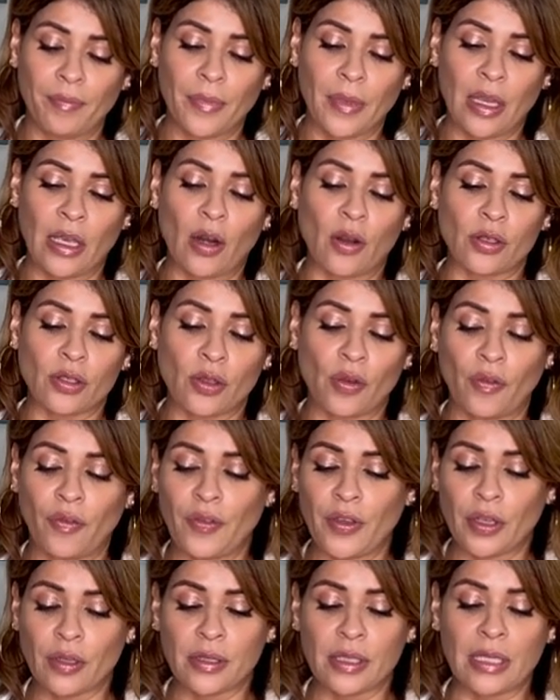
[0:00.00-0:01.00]
It also
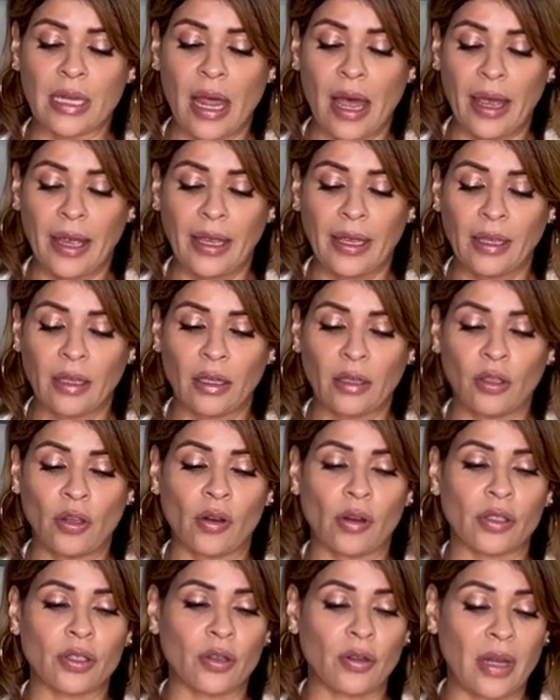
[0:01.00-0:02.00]
feels like you're
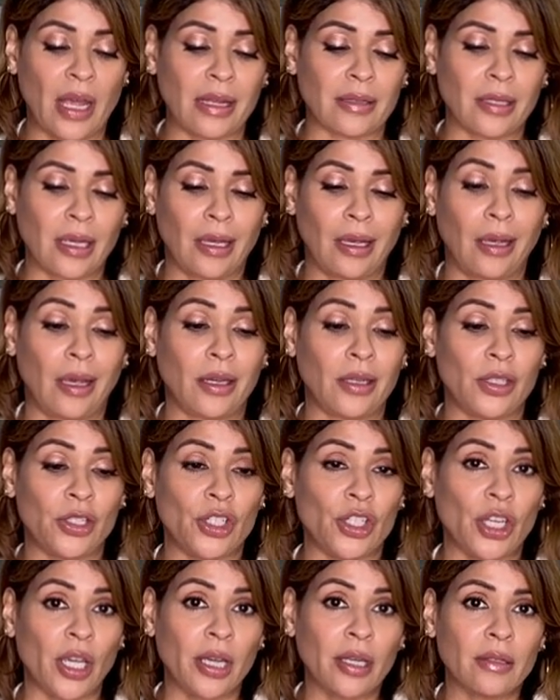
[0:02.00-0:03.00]
also not taking any
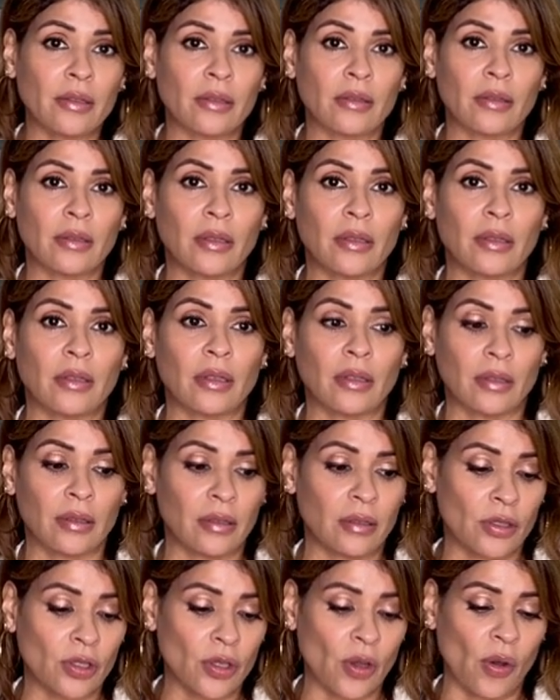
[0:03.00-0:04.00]
shit.
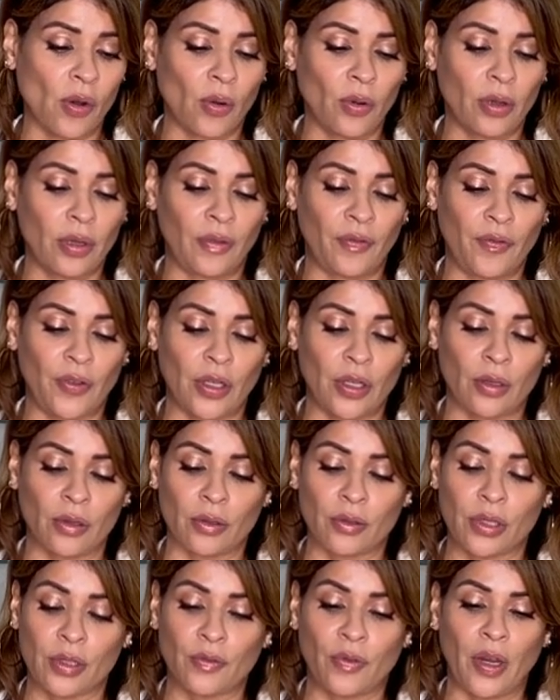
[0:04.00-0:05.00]
So it
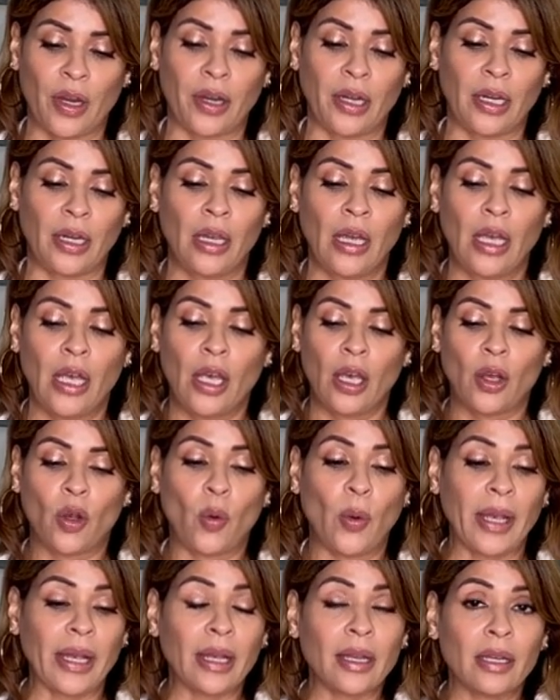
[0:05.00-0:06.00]
feels very
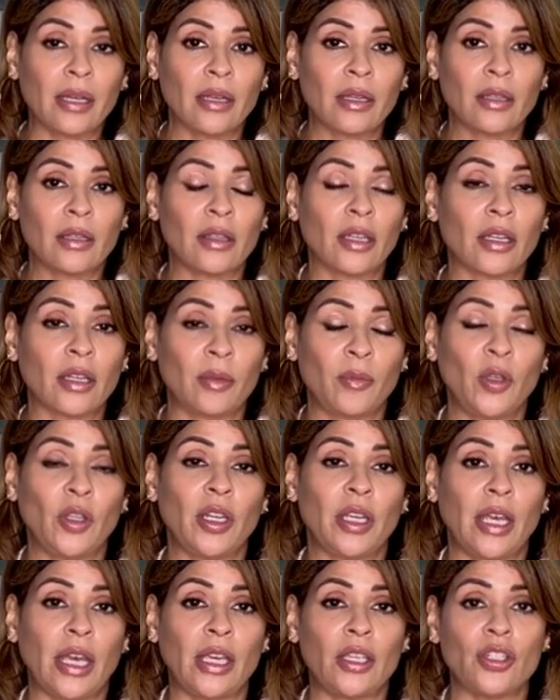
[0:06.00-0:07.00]
quick, the
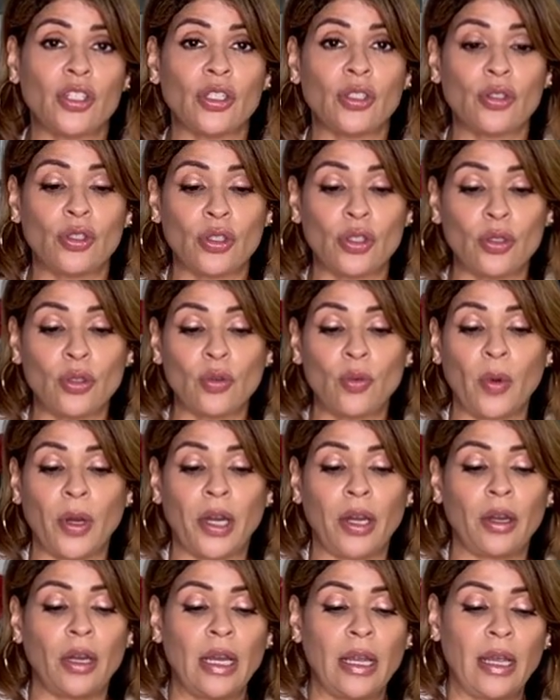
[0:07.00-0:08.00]
communication too,
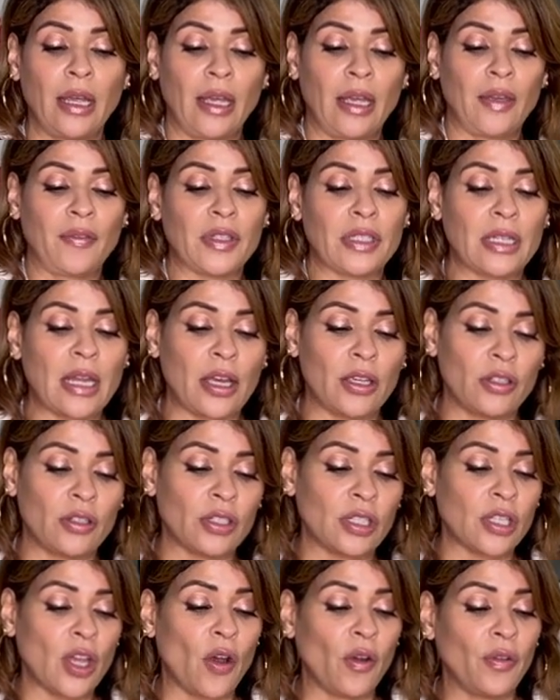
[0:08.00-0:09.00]
where if it's not
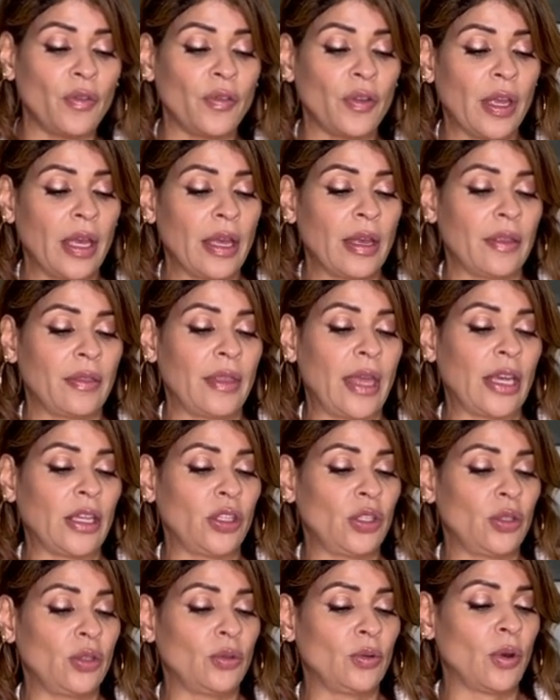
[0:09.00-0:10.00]
yourself, that
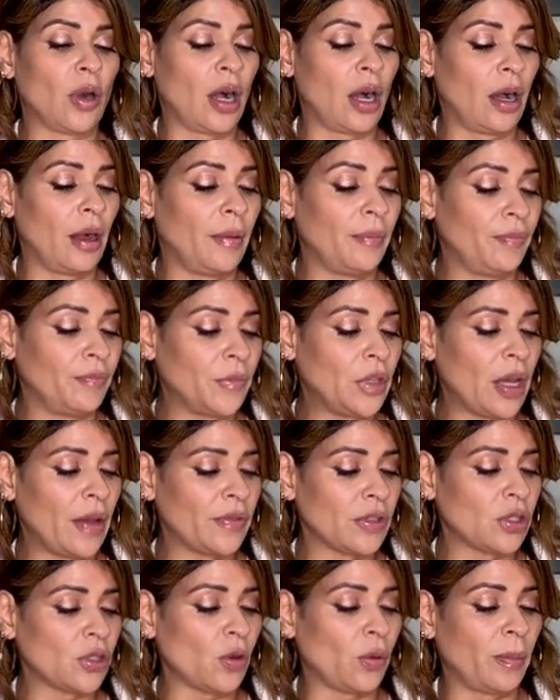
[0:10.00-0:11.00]
you have a
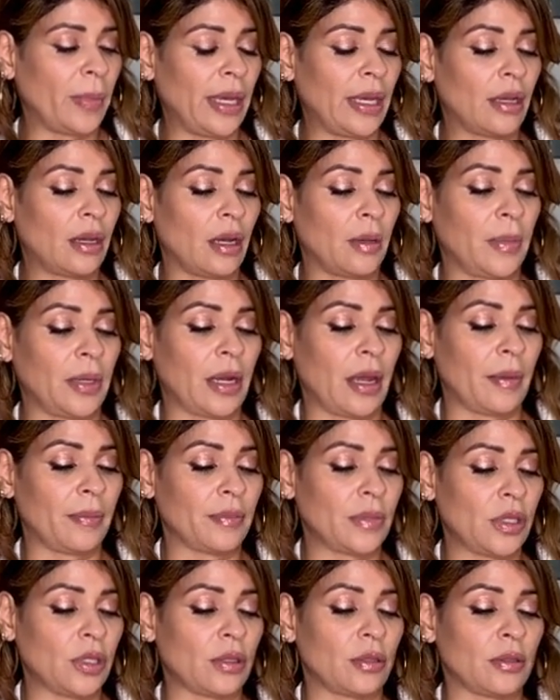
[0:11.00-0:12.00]
soulmate coming
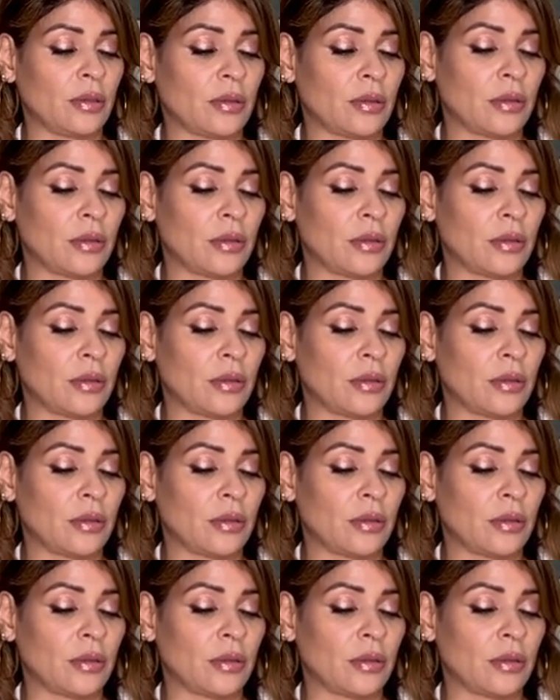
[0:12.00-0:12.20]
up too.